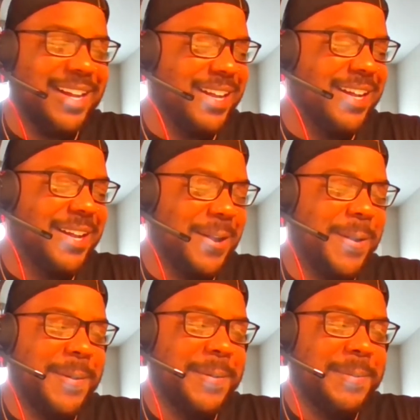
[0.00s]
just on
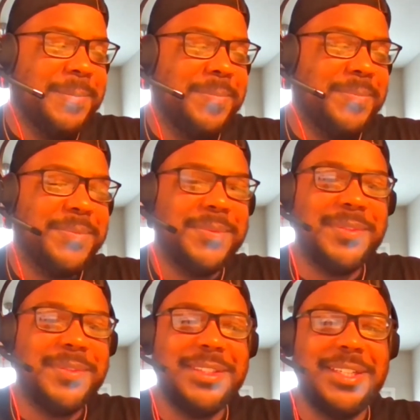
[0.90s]
the go. So
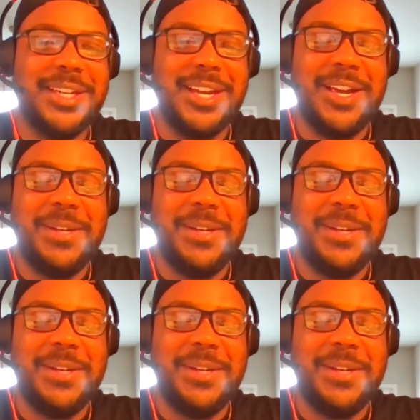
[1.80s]
then and then when we're